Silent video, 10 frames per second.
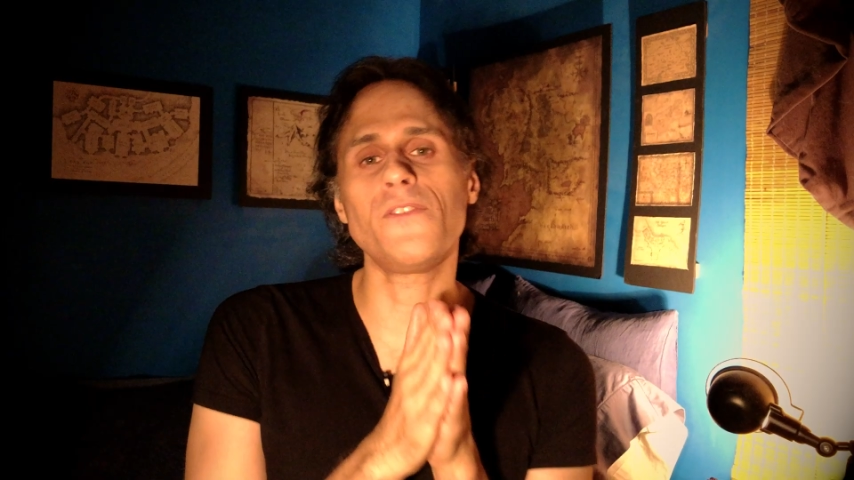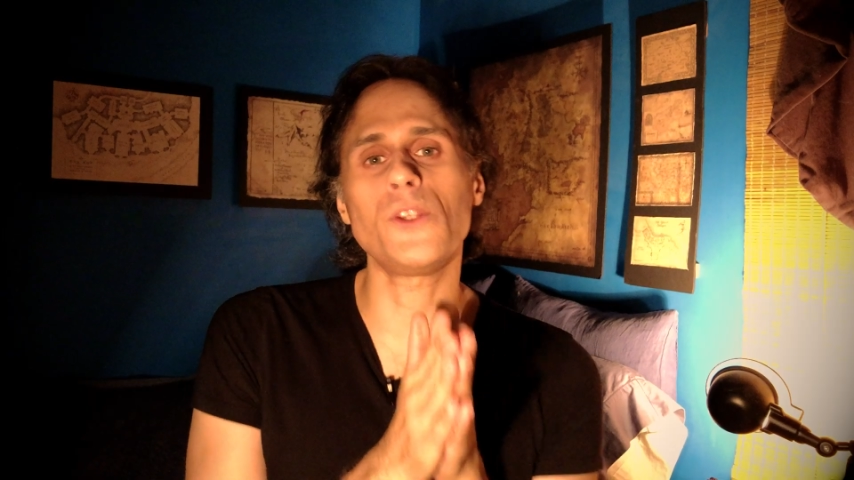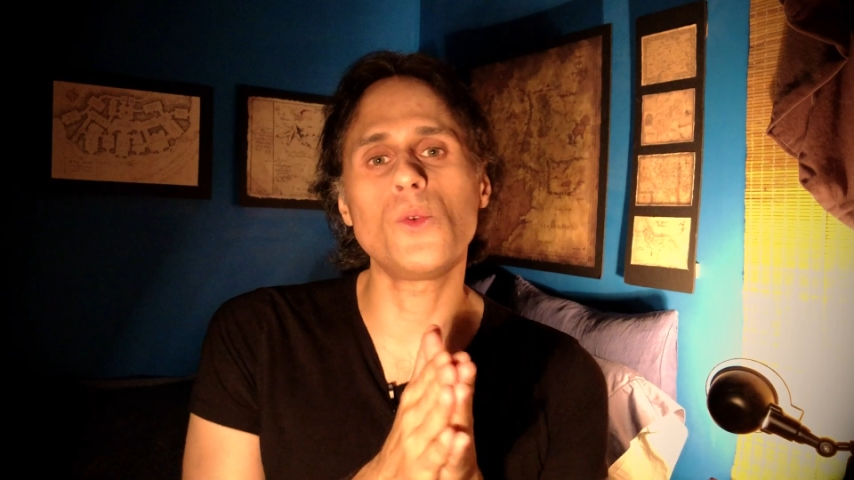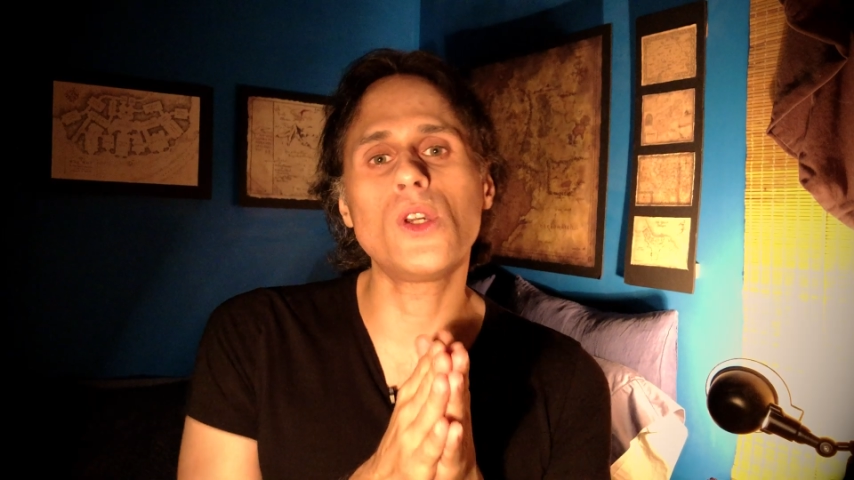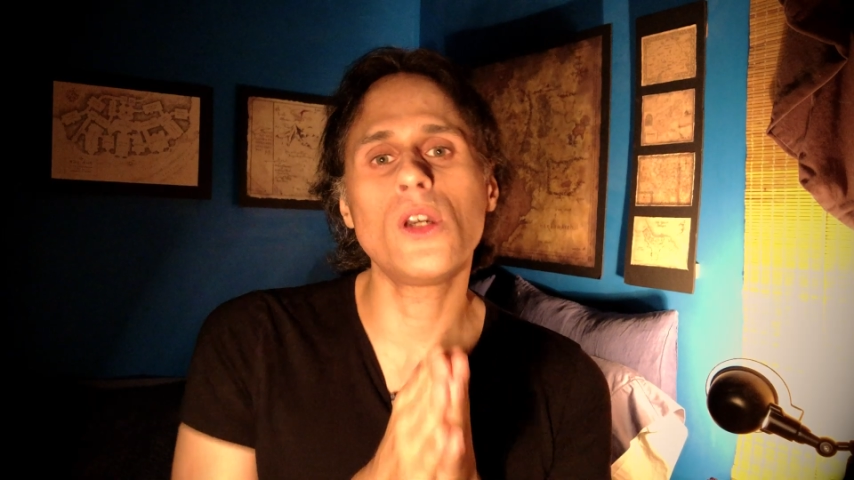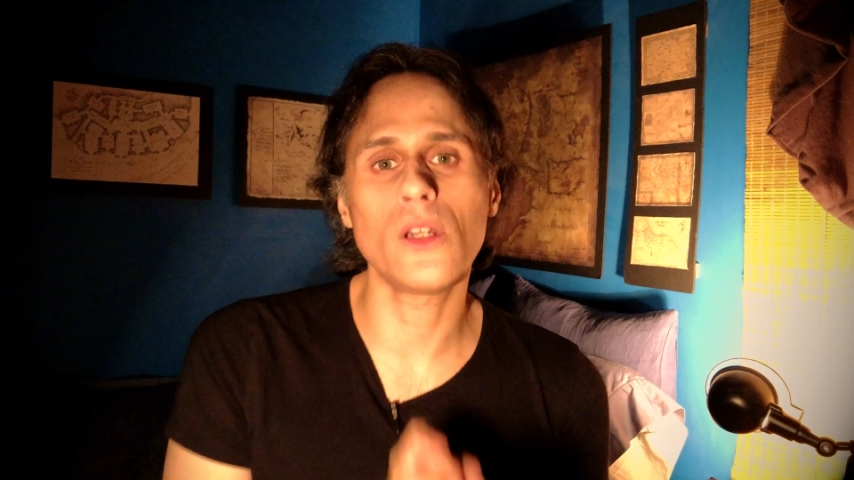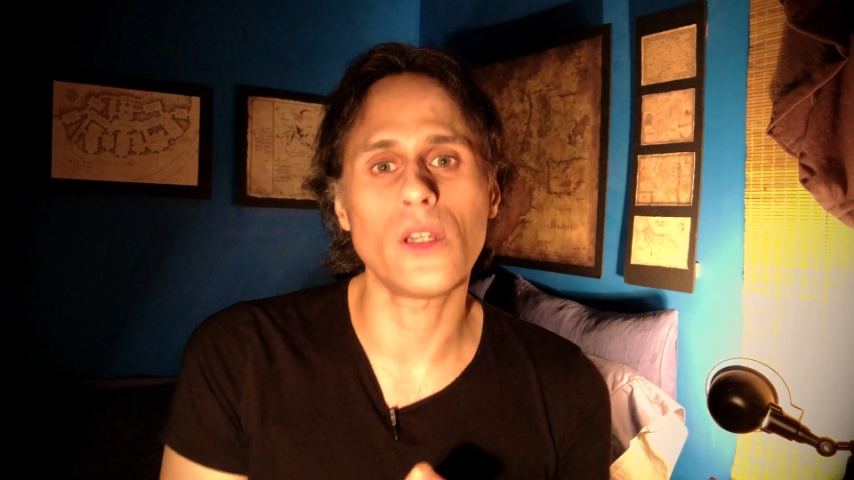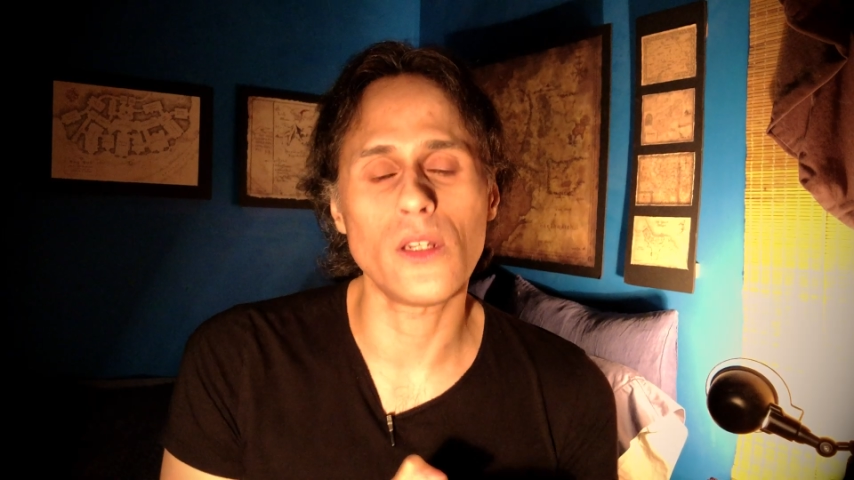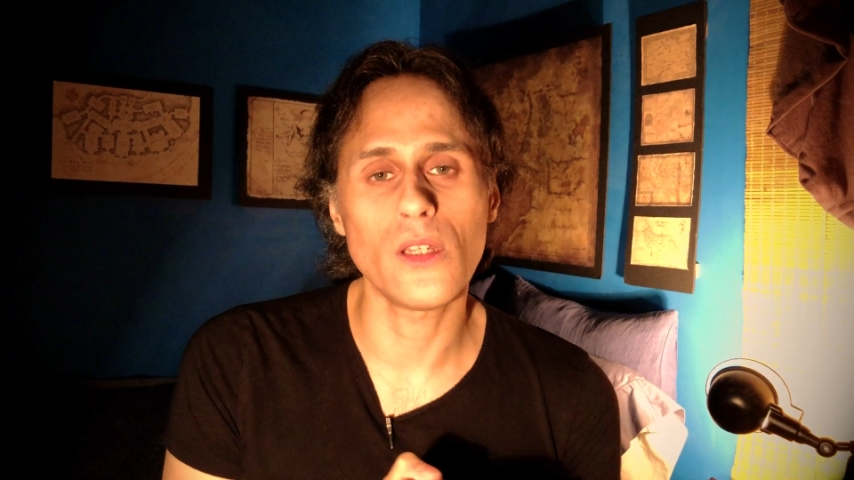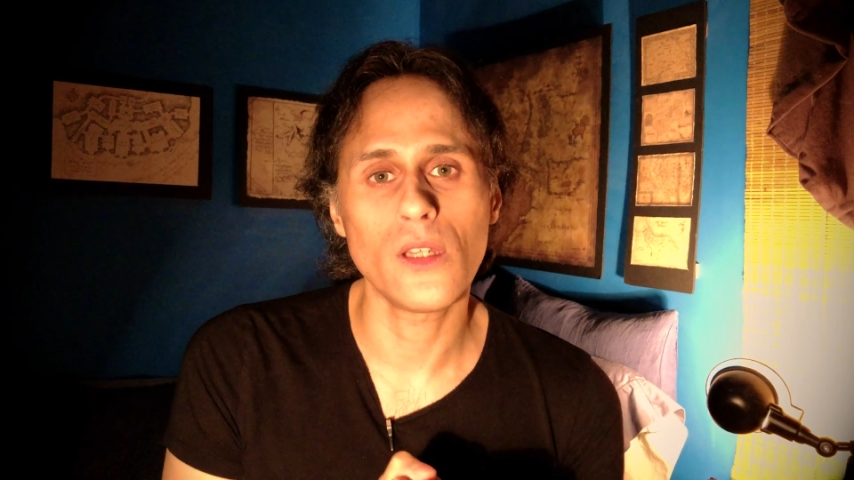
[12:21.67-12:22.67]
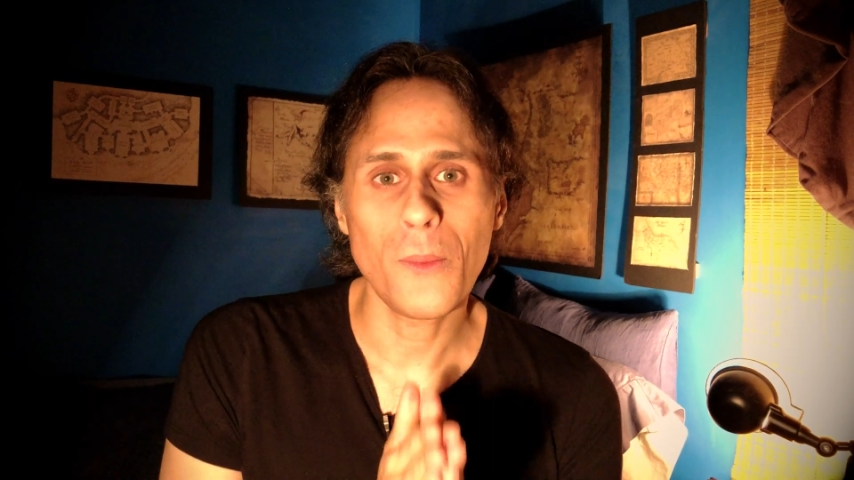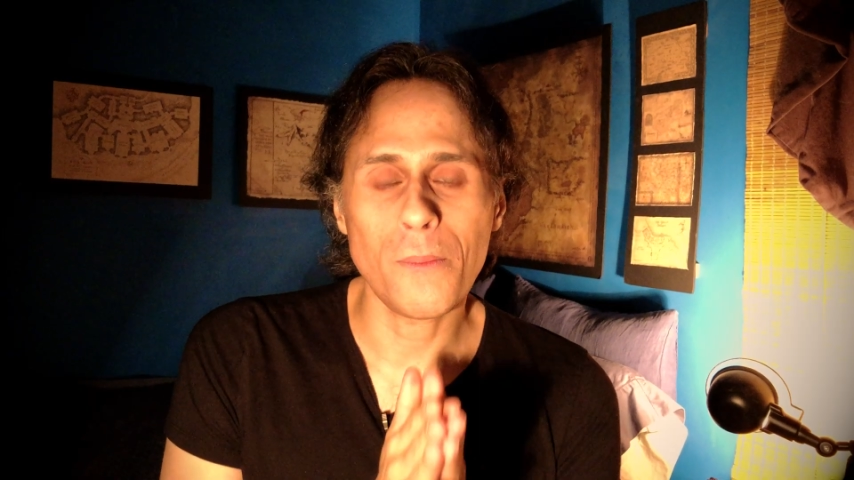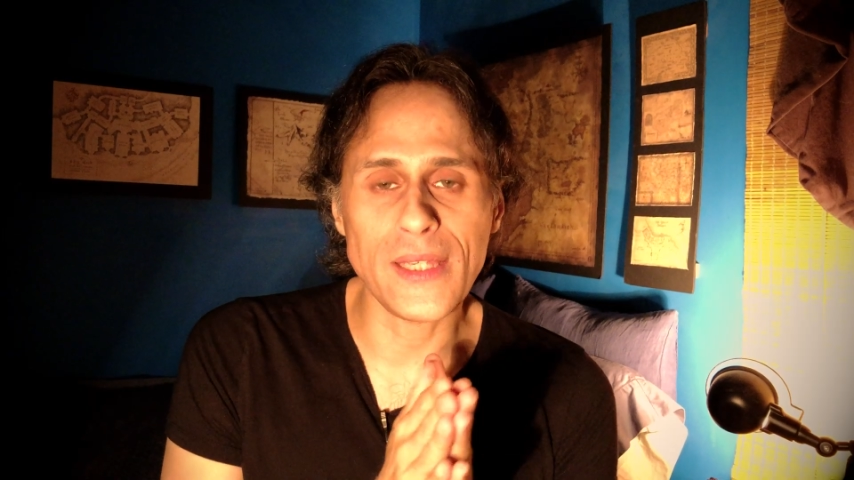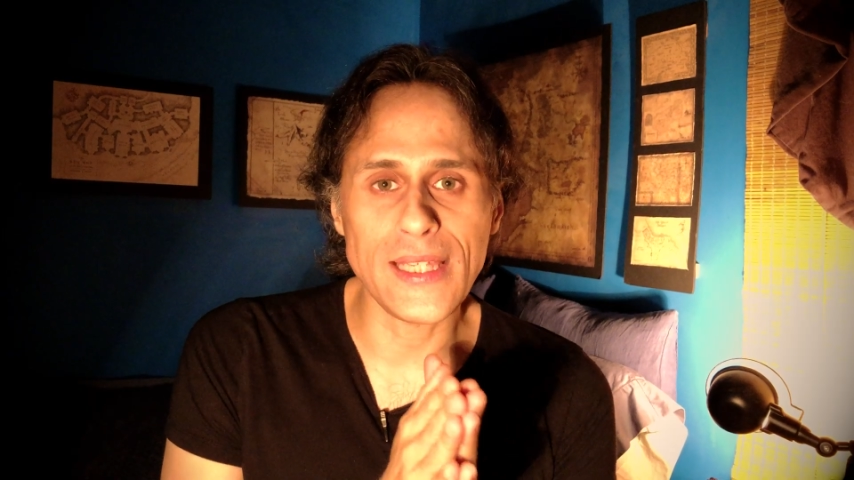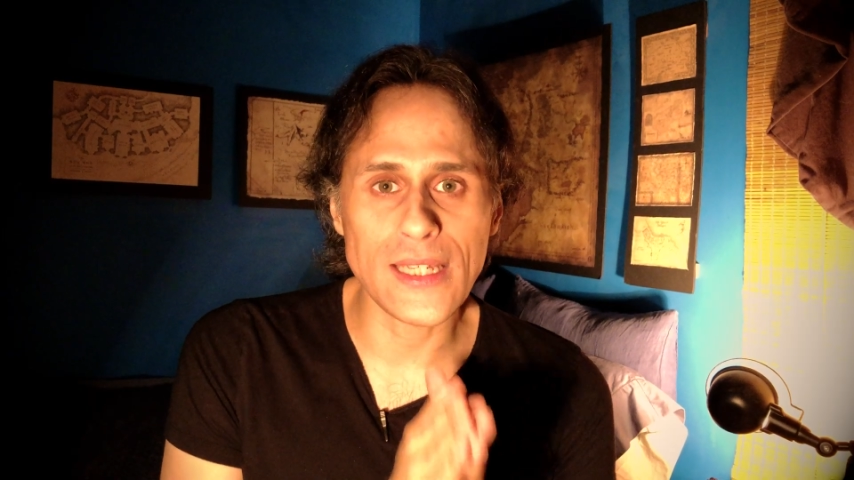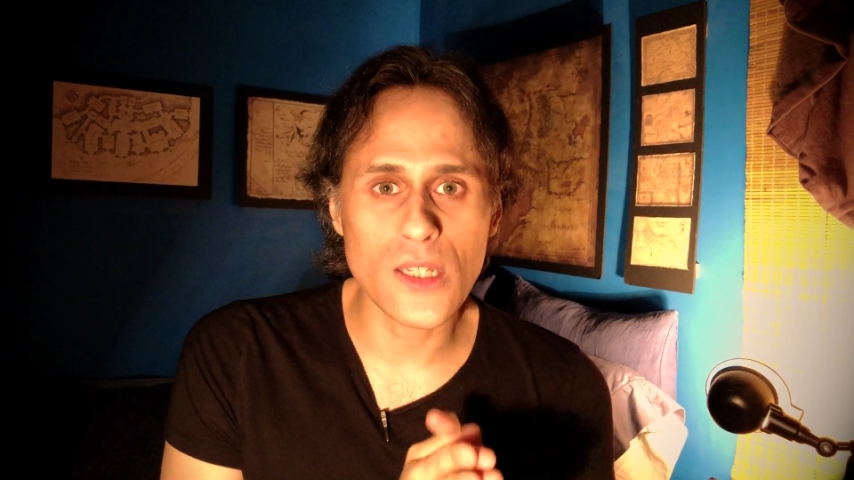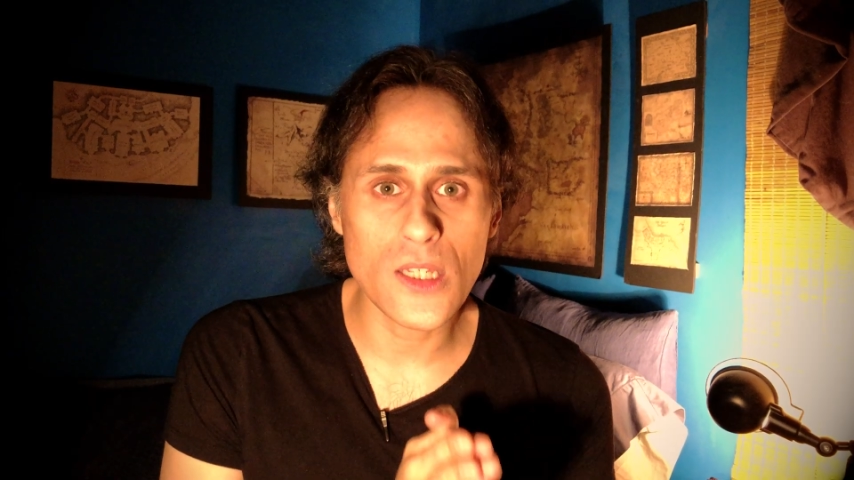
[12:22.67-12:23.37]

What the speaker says: you could begin